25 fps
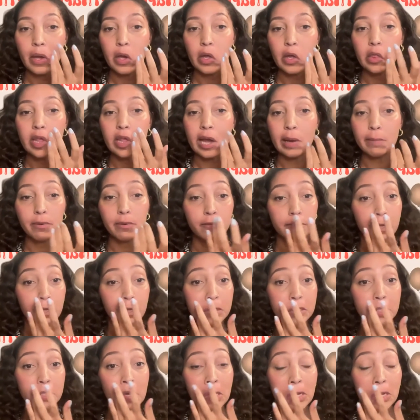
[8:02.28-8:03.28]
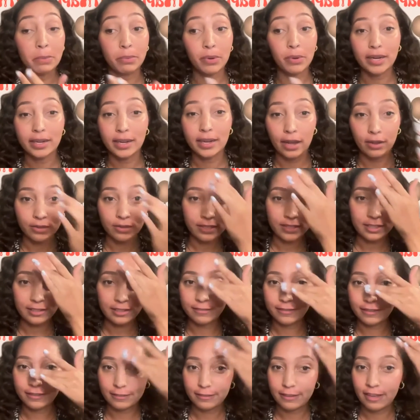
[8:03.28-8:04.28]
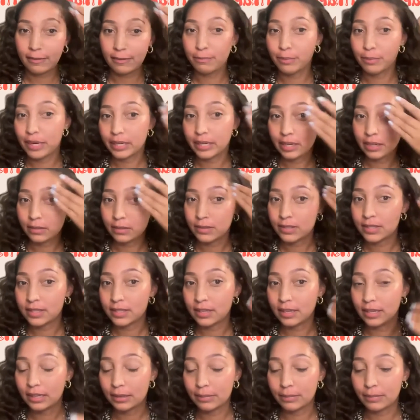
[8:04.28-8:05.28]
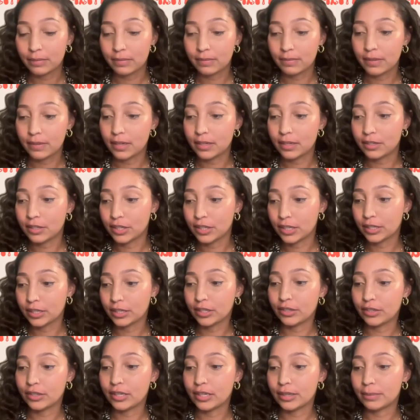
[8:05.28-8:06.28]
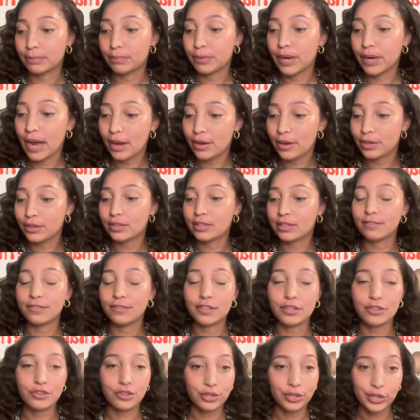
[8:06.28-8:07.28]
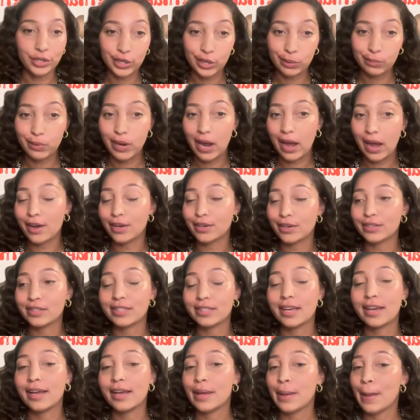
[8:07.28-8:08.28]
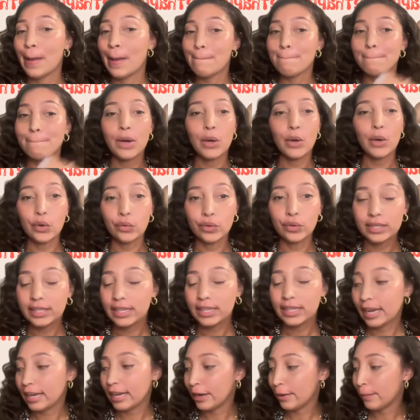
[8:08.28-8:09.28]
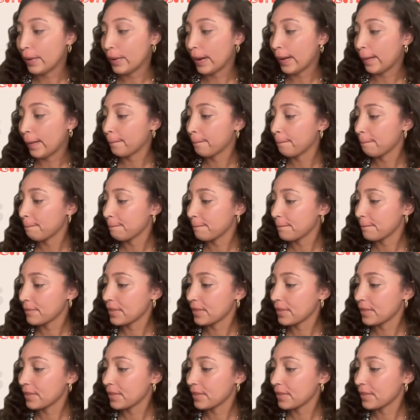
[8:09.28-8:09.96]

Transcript: And that prevents any breakouts if you have breakouts under your brows, if you sugar your brows, or really anywhere.